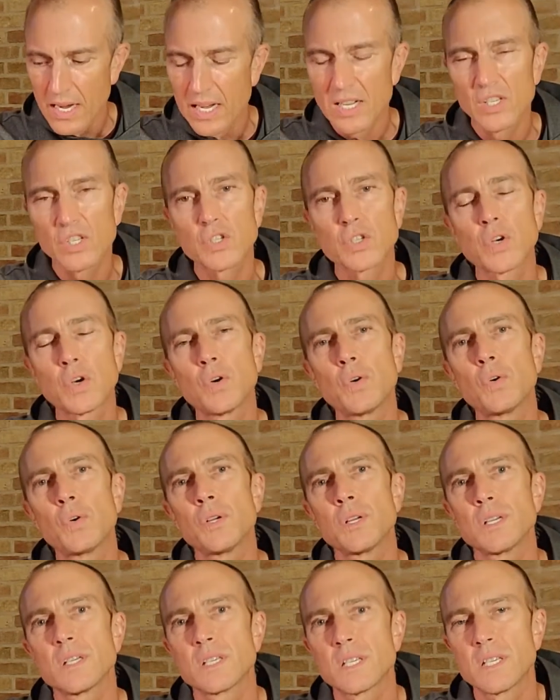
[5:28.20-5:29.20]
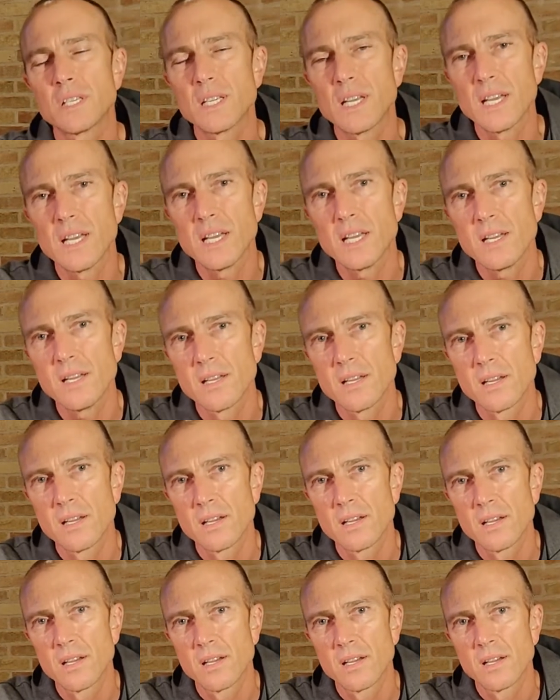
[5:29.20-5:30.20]
And so today,
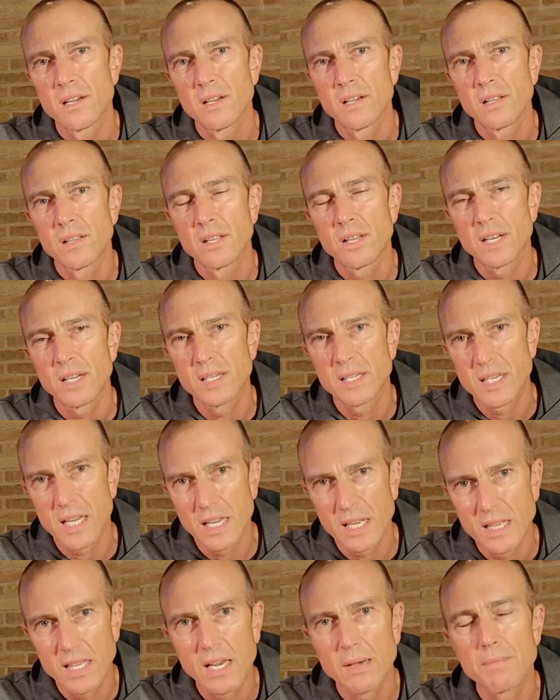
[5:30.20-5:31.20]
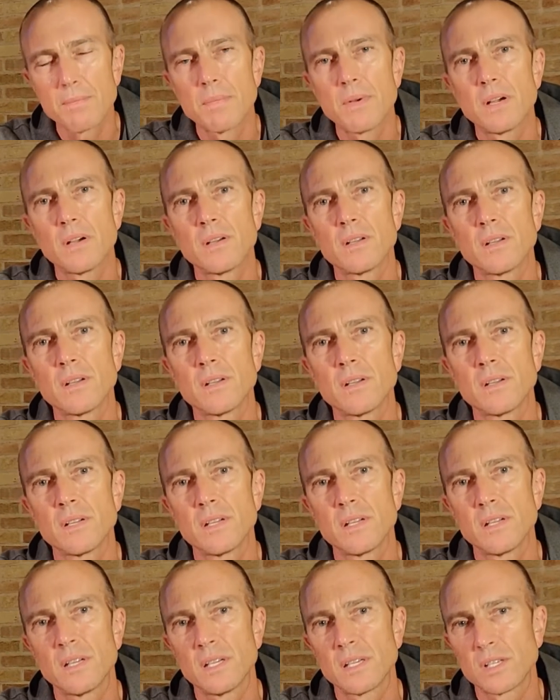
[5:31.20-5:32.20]
let us take that
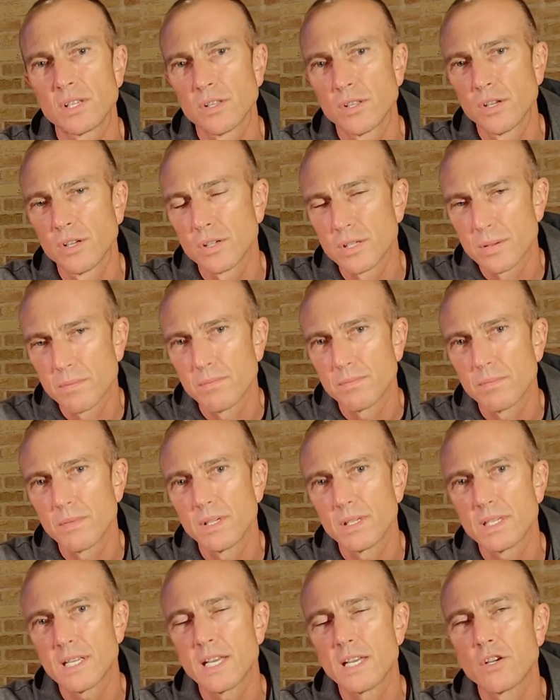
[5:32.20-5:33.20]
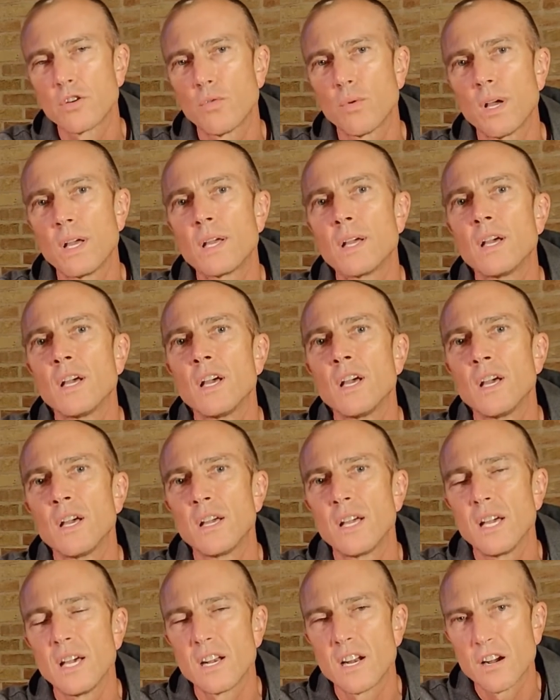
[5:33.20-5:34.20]
as a little takeaway.
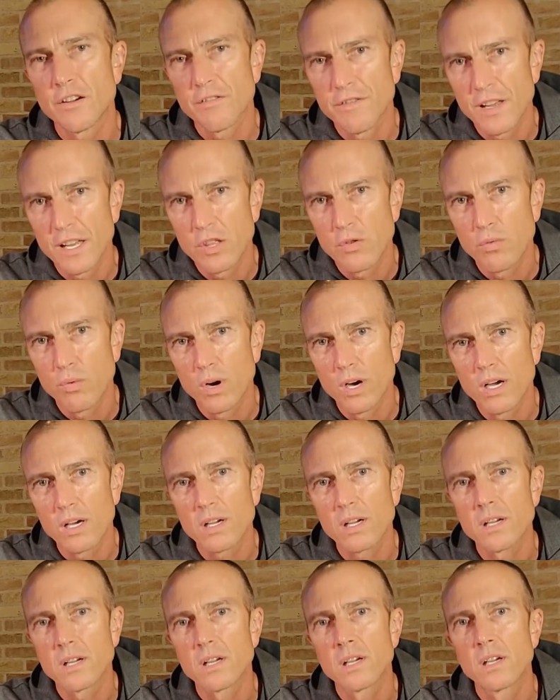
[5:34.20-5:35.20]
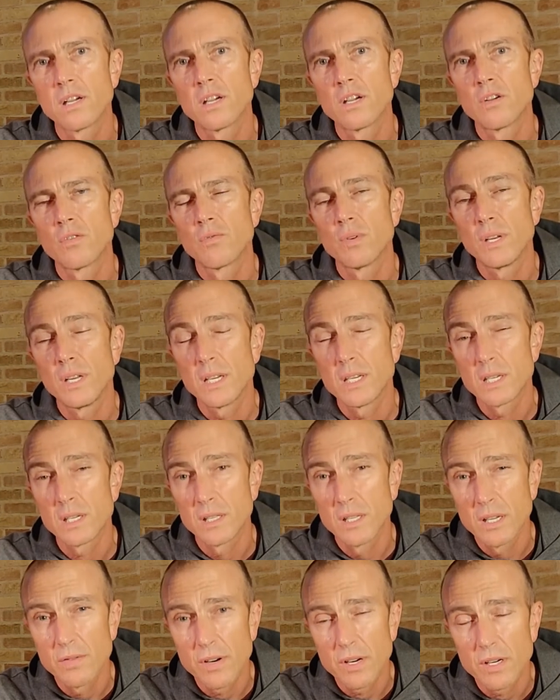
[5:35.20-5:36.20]
In our faith walk, we need to
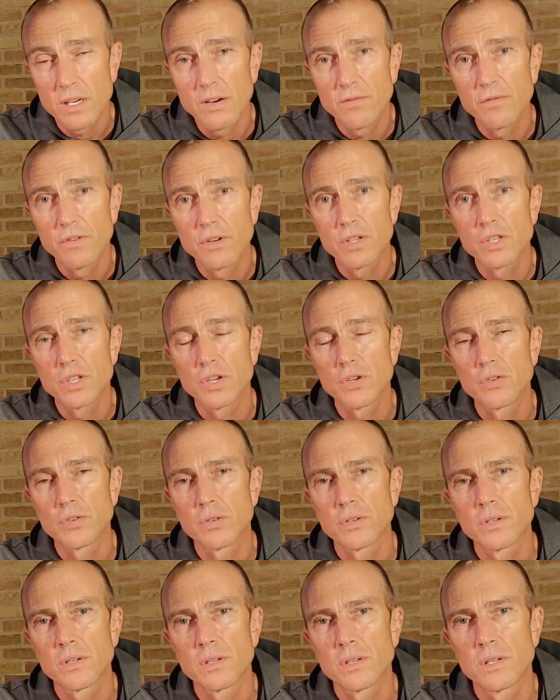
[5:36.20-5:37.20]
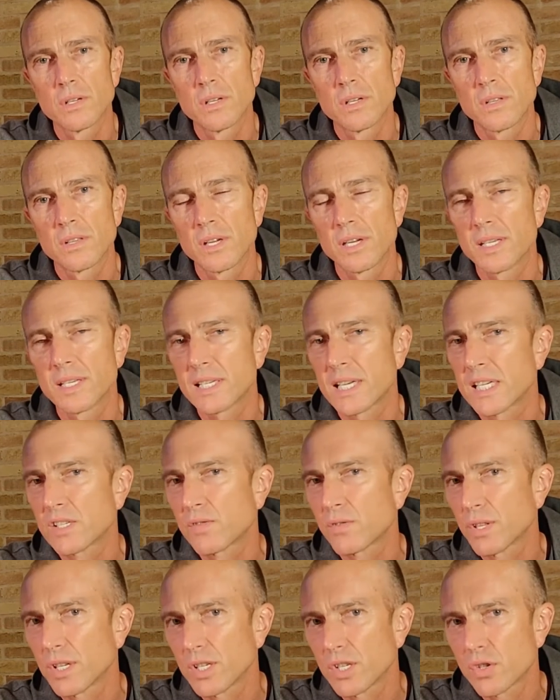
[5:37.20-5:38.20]
leave our comfort zone. Let us ask
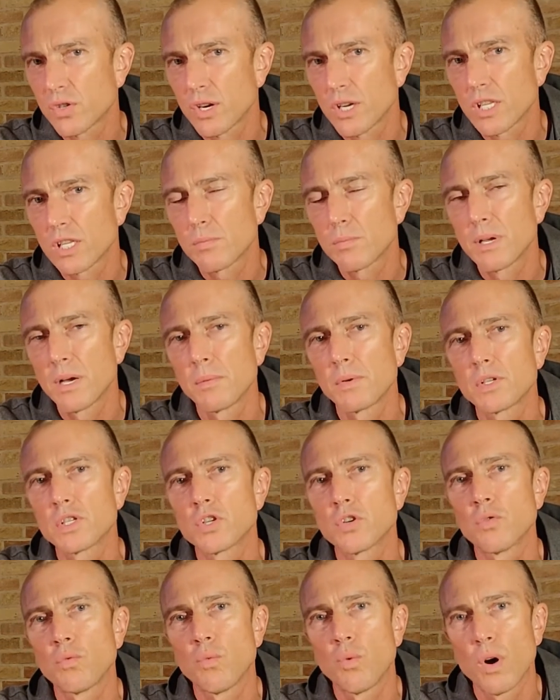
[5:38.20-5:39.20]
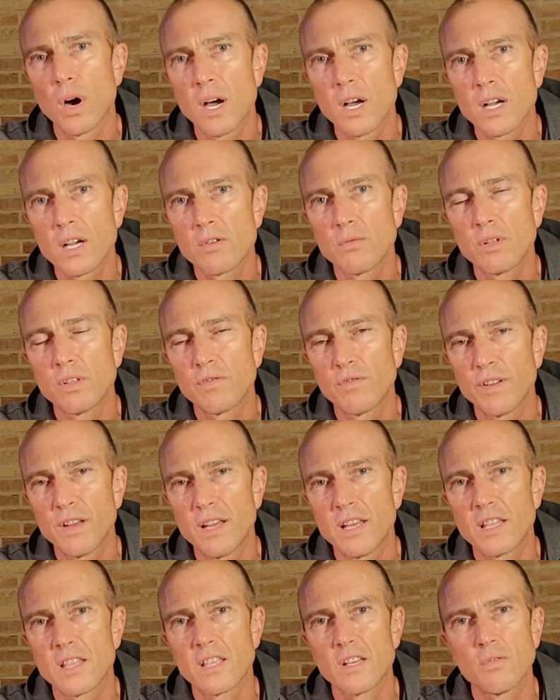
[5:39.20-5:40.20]
for the strength to be able to walk with
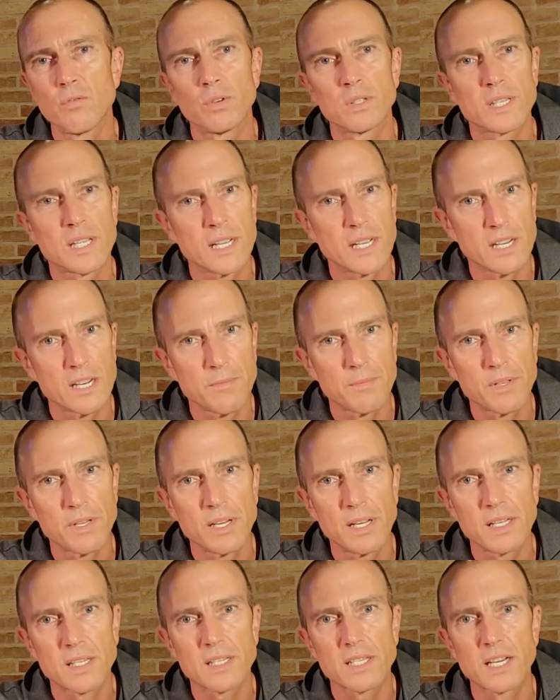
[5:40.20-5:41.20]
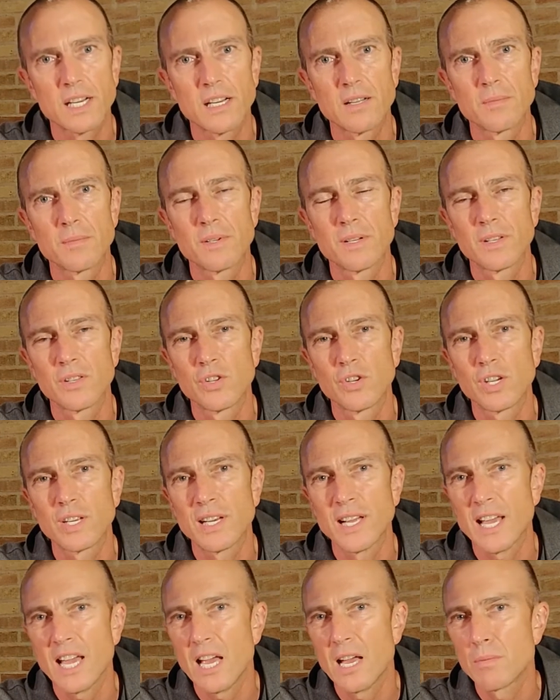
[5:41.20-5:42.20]
faith. And we'll take it up the next time,
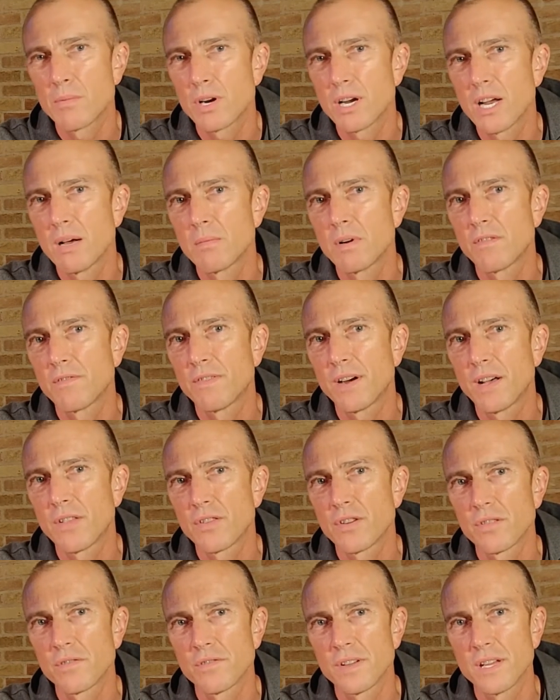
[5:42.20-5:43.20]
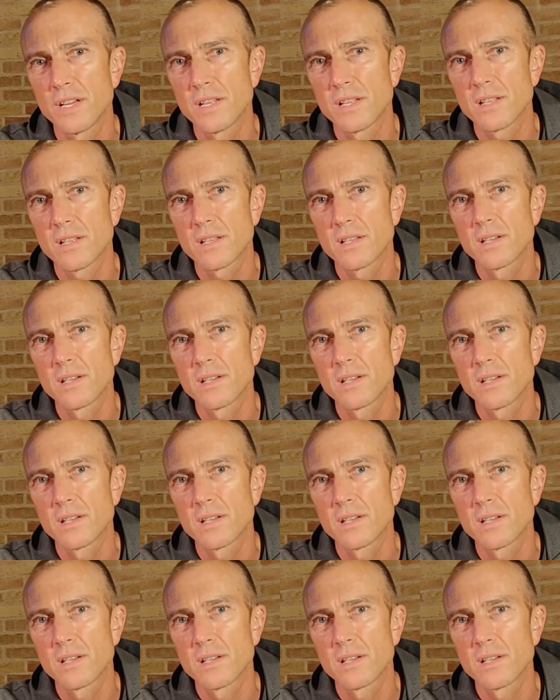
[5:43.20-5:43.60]
looking at Abraham, our father in faith.